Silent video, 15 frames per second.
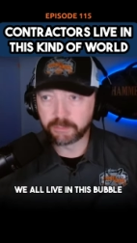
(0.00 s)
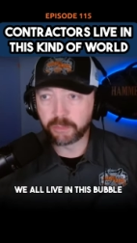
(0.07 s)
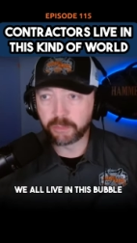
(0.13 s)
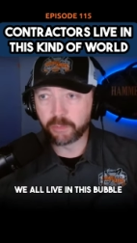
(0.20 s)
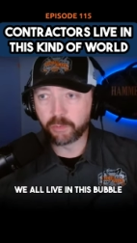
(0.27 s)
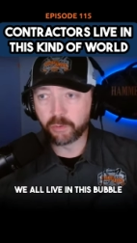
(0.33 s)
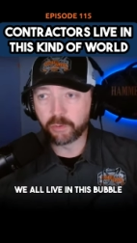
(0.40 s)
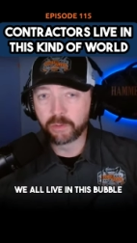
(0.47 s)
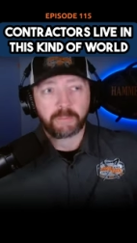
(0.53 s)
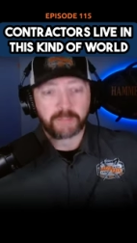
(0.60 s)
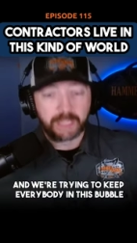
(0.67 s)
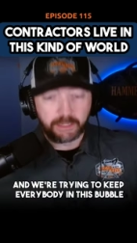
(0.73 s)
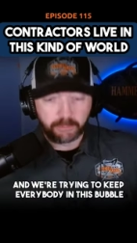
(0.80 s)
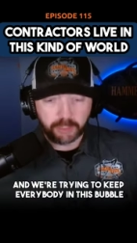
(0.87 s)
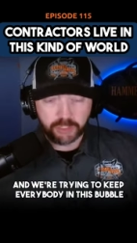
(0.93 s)
bubble,
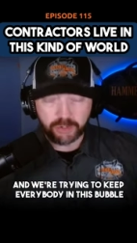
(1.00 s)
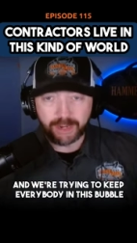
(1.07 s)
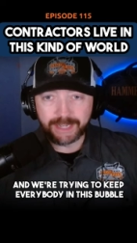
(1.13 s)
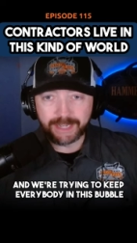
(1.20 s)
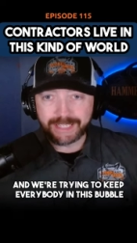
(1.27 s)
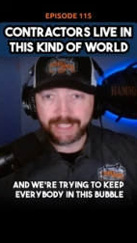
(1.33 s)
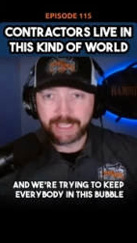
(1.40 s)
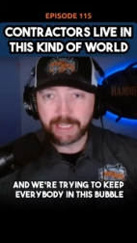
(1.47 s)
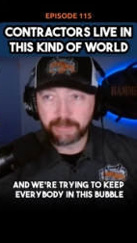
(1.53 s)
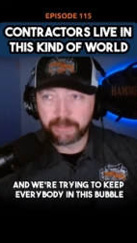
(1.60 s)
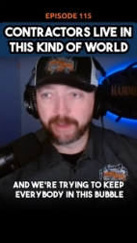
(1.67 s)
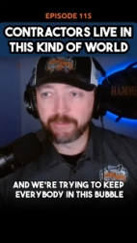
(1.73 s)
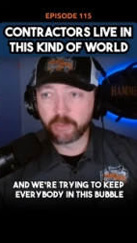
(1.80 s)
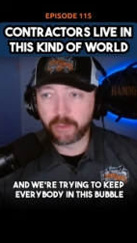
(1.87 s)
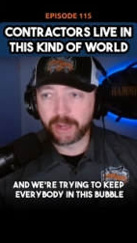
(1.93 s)
and we're trying to keep
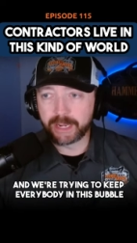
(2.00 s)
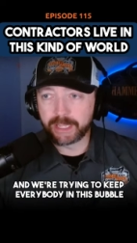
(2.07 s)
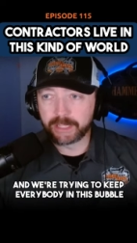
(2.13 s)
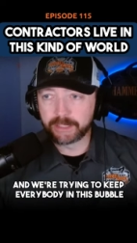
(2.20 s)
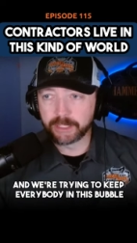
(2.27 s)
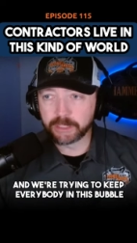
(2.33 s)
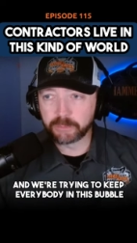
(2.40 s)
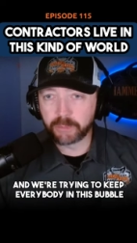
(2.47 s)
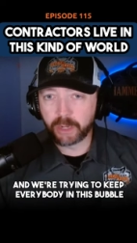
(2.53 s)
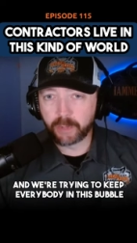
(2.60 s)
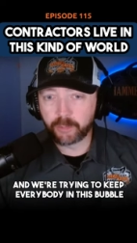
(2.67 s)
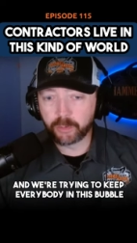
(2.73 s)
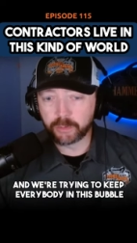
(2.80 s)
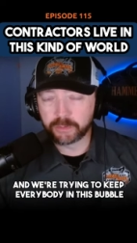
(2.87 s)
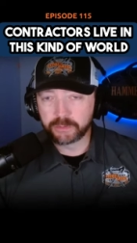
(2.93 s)
everybody in this
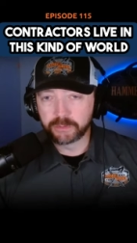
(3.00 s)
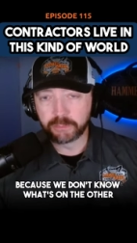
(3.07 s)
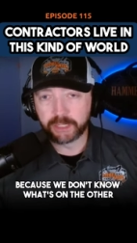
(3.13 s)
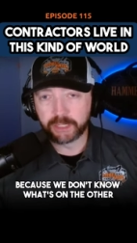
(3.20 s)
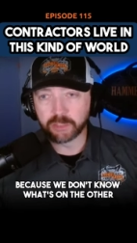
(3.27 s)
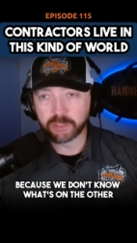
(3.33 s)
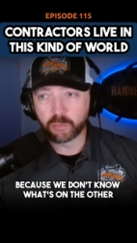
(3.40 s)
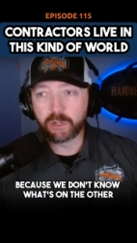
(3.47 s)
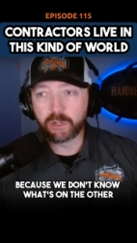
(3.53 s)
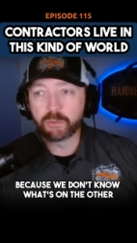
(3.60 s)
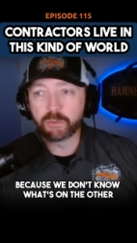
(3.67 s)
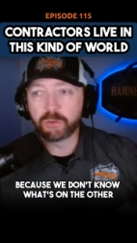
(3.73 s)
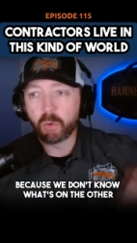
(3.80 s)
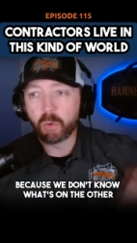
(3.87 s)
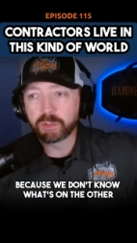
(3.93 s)
bubble because we
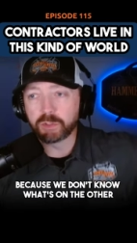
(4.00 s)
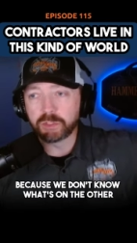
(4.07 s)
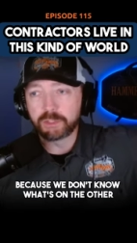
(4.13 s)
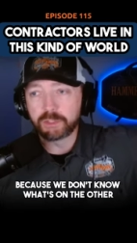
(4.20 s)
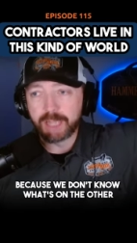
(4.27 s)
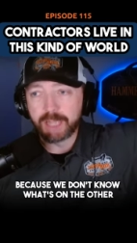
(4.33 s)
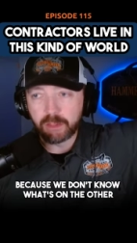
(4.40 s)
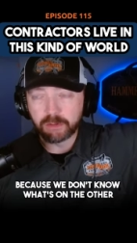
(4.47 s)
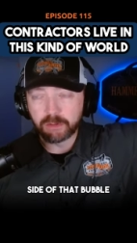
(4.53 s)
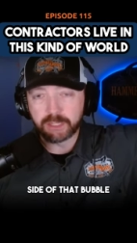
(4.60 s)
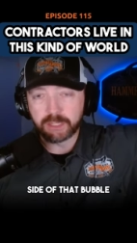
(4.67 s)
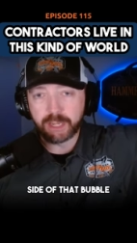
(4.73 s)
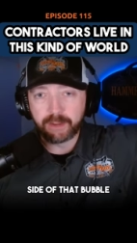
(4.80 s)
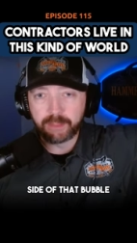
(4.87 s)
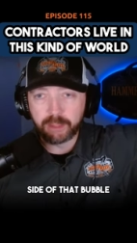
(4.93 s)
don't know what's on the other
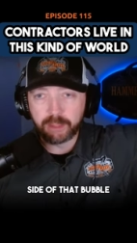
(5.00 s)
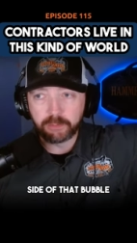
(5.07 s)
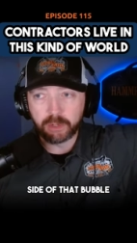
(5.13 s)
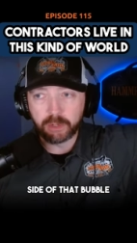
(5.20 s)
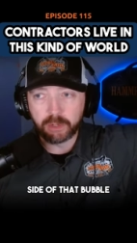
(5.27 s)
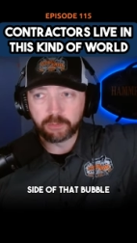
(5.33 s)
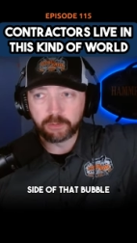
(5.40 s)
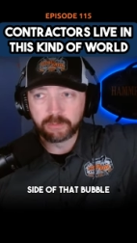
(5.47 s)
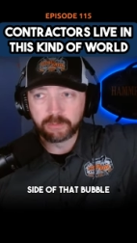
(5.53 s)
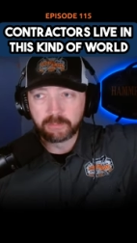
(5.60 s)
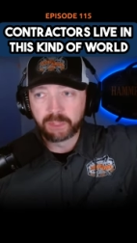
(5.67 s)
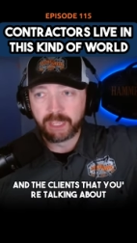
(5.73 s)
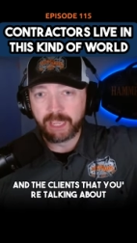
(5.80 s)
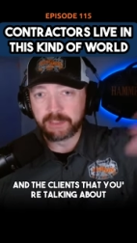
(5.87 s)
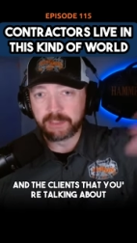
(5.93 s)
side of that bubble
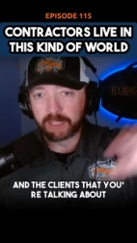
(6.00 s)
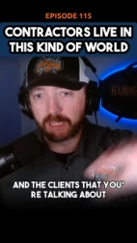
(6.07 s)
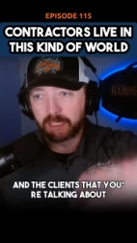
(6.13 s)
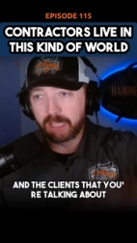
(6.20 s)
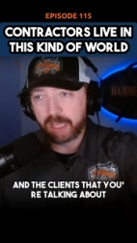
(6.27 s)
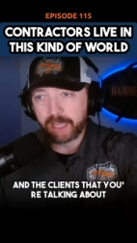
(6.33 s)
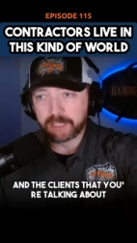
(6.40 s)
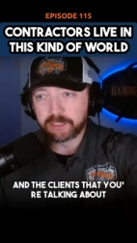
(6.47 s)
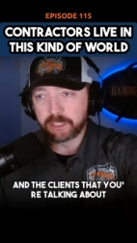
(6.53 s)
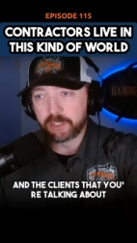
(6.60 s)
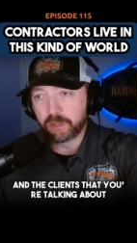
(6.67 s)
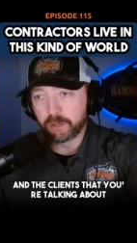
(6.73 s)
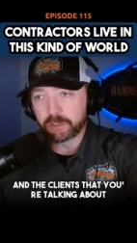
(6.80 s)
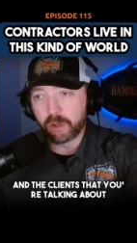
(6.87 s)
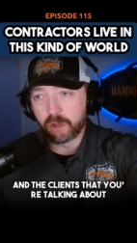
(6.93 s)
and the clients that
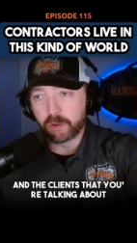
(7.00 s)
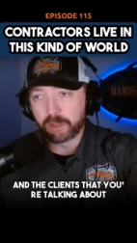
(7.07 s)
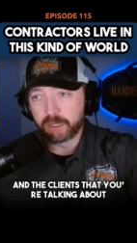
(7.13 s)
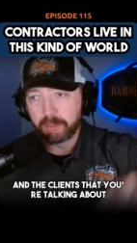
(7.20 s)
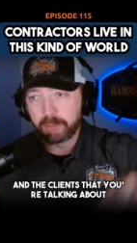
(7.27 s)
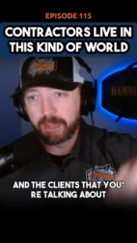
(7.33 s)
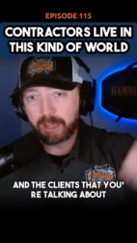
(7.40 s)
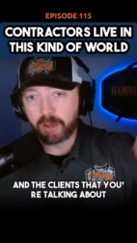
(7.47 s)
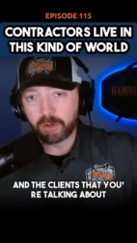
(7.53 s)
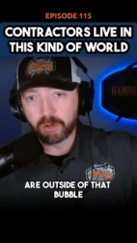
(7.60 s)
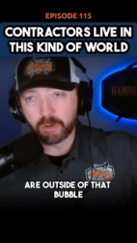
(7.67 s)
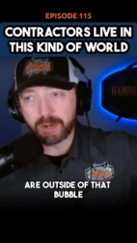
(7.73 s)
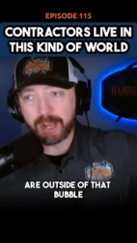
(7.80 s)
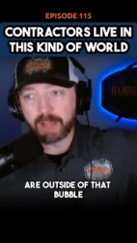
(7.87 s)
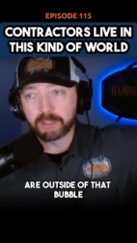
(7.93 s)
you're talking about
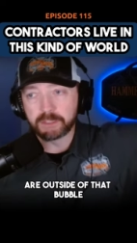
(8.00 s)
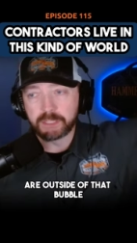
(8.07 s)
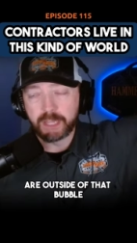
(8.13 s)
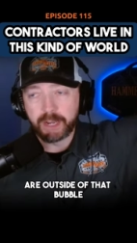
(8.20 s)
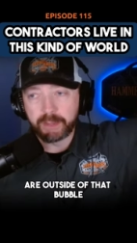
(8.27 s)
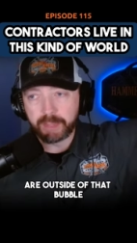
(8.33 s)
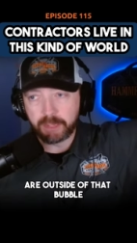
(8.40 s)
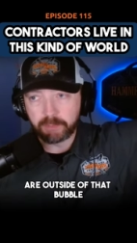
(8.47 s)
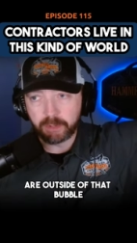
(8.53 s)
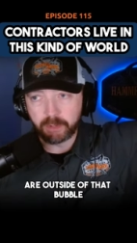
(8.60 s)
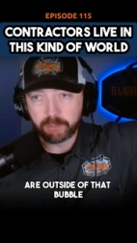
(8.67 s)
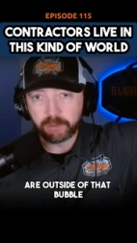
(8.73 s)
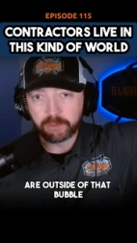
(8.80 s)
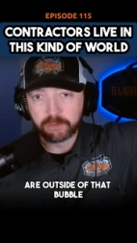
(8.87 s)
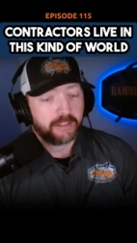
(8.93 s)
are outside of that
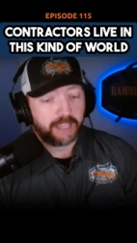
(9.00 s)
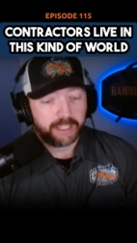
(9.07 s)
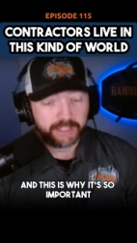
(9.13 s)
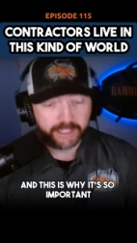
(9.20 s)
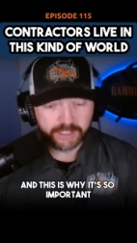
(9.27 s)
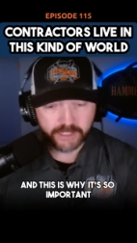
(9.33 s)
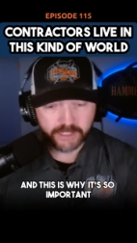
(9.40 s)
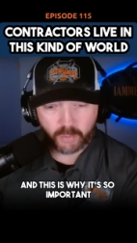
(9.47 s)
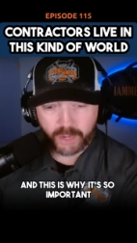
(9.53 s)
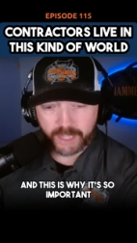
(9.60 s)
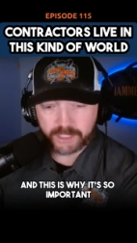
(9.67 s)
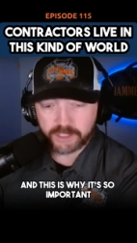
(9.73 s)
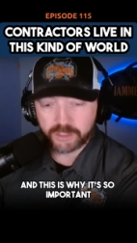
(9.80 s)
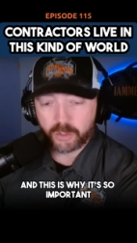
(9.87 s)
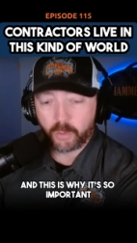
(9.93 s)
bubble. And this is why
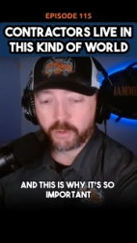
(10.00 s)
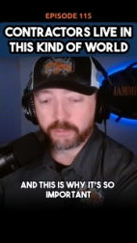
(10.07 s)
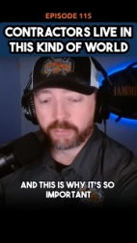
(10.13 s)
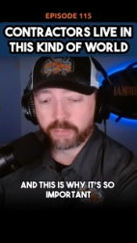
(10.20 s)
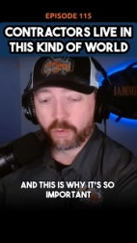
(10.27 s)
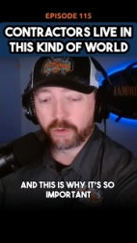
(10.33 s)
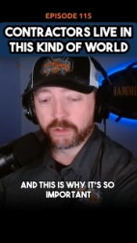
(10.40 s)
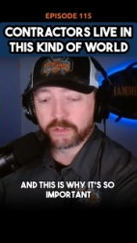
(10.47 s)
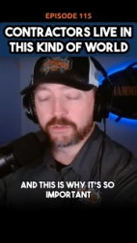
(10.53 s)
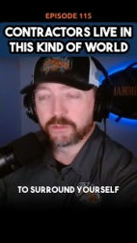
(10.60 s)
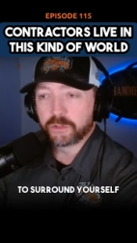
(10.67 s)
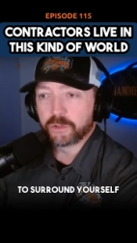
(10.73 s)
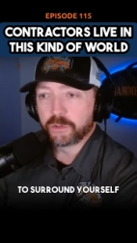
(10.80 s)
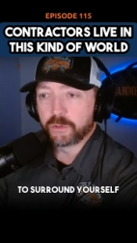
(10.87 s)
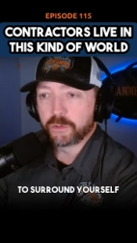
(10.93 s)
it's so important
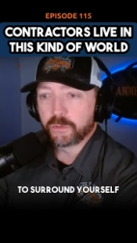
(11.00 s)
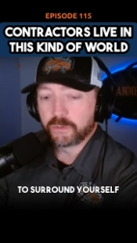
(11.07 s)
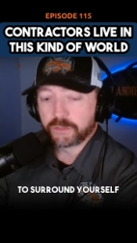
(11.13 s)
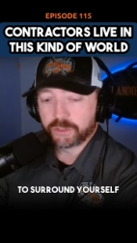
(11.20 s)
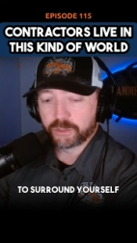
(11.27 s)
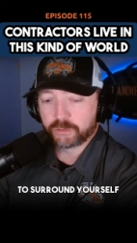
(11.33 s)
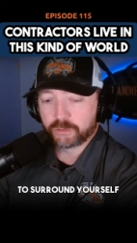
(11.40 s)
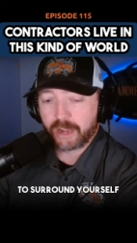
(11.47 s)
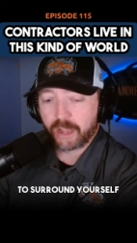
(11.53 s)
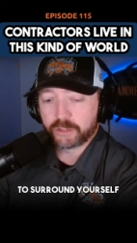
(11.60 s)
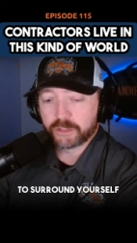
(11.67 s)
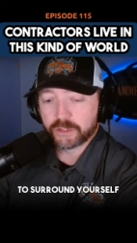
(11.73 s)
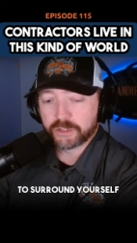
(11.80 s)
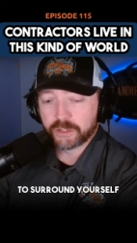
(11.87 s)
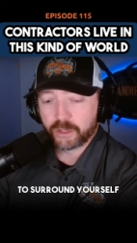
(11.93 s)
to
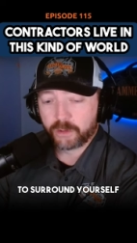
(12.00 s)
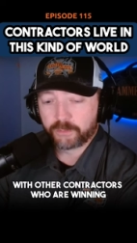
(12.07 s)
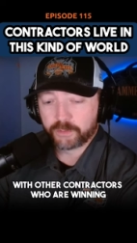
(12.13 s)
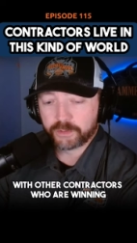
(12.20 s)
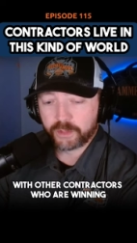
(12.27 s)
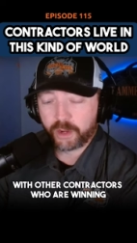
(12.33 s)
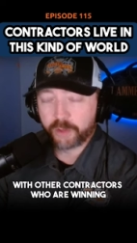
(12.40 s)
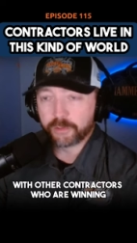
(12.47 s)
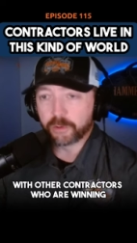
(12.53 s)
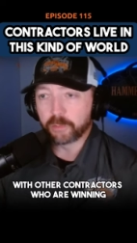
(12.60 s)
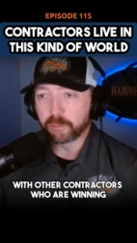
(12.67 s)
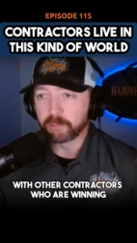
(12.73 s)
surround yourself with other